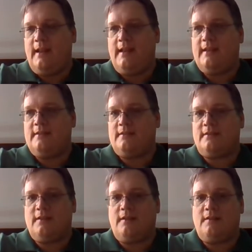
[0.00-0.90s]
and
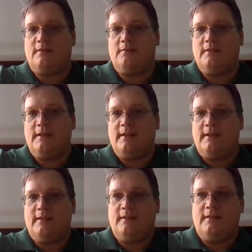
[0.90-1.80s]
so
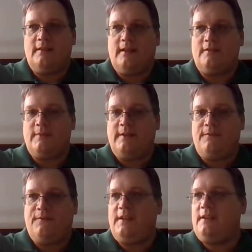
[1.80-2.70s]
as we
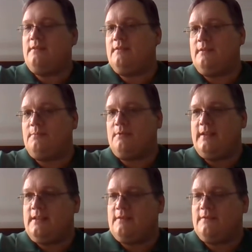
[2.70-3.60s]
feel the
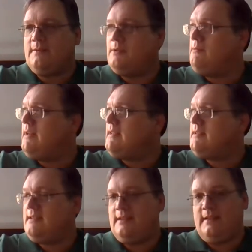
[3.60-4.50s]
breeze from the
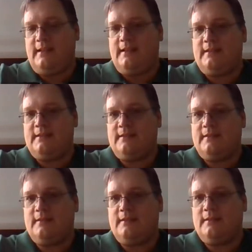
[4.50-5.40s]
west to the east,
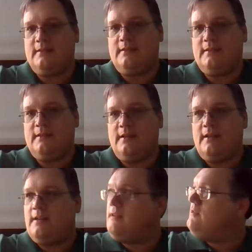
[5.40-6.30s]

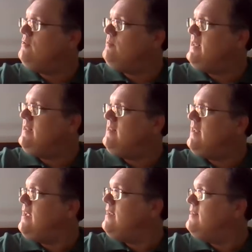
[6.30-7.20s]
do we
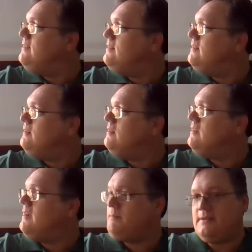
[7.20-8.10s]
then
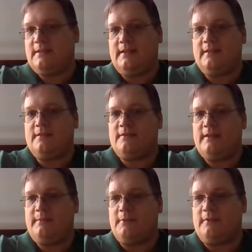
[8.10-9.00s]
look up and see the
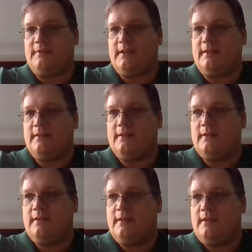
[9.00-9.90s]
tree moving?
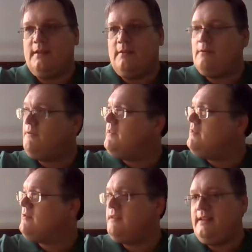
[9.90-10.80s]
Well, if the
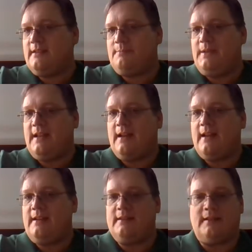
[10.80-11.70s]
tree is
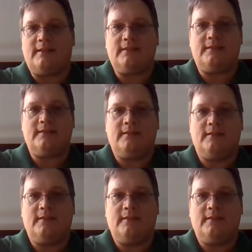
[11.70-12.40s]
behind us,